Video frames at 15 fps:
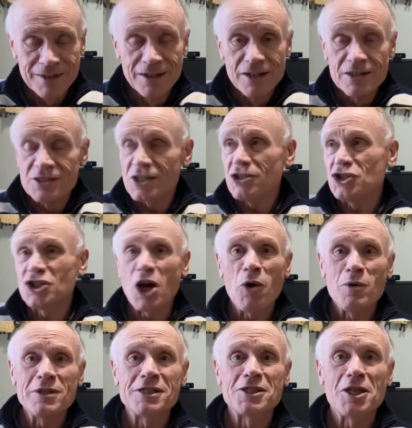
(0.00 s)
So show
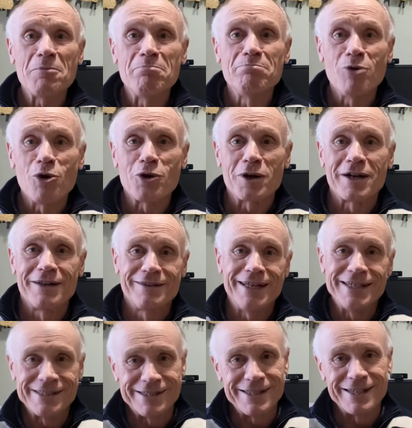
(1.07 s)
us the book, they
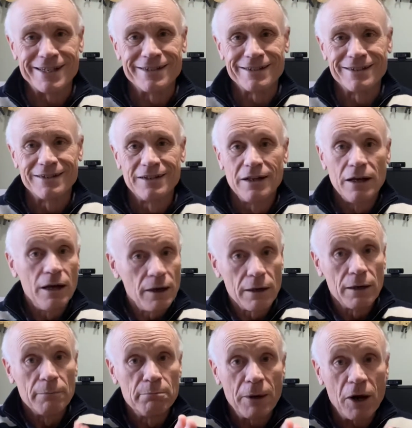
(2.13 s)
said.
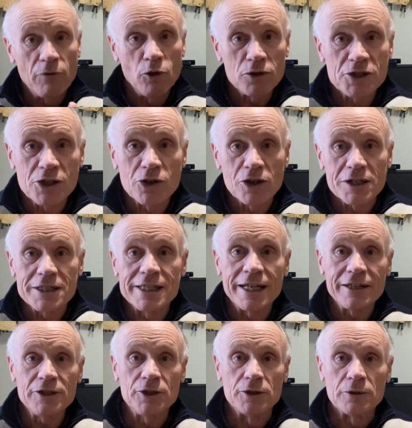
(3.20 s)
But I've also got to tell
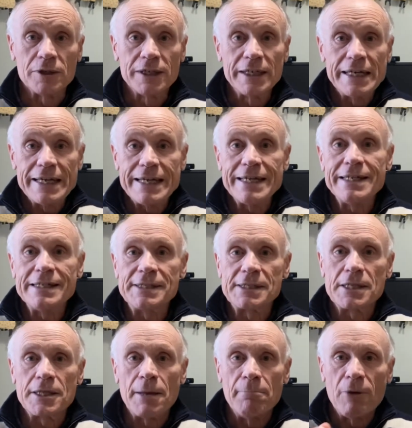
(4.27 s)
you, it is
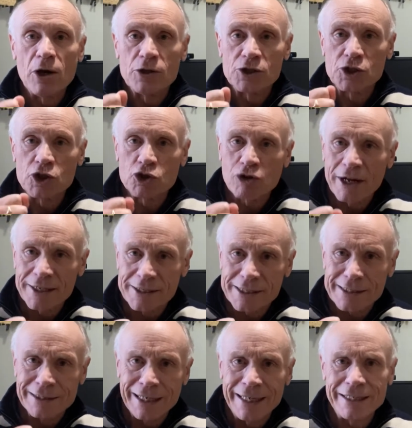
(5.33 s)
the most
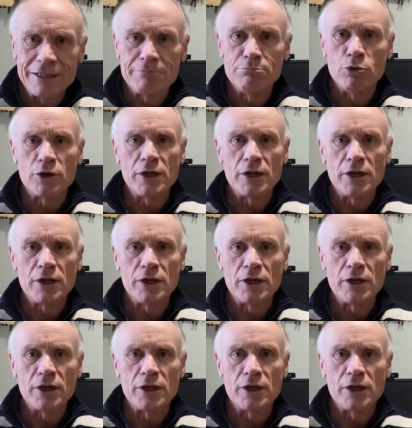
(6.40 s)
translated book